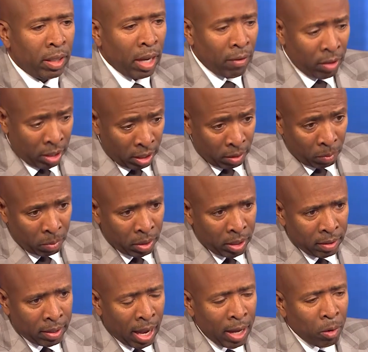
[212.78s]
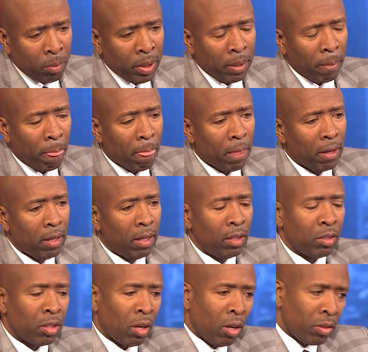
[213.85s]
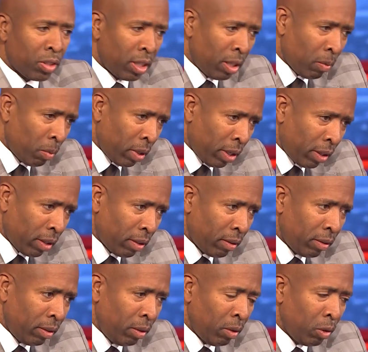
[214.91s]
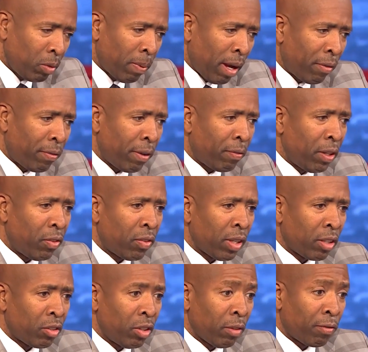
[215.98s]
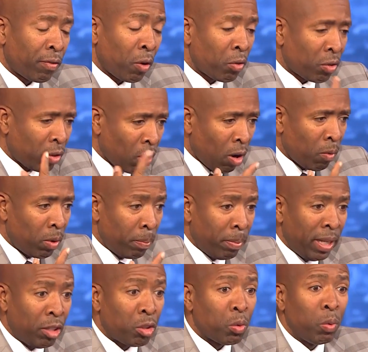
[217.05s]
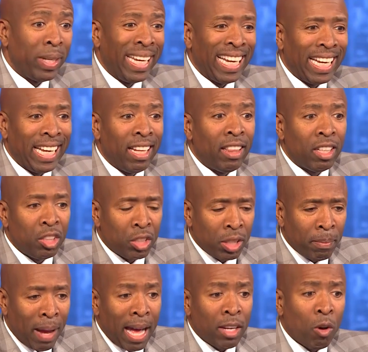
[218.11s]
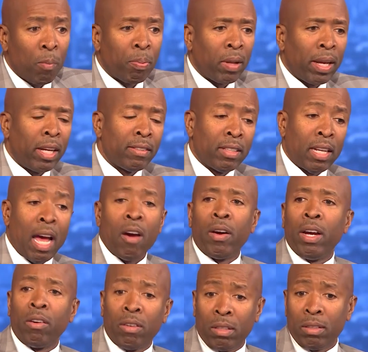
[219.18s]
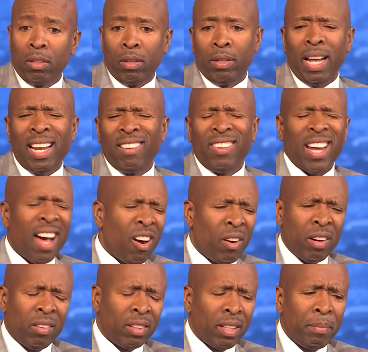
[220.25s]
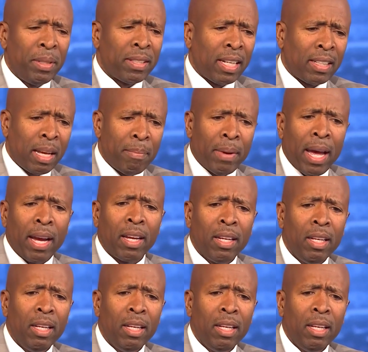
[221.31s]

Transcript: Kevin hit it with entitlement, Charles hit it with you lose by 56, your first thought would be to get in the gym. I know players in our era, or not even our era, let me take that back,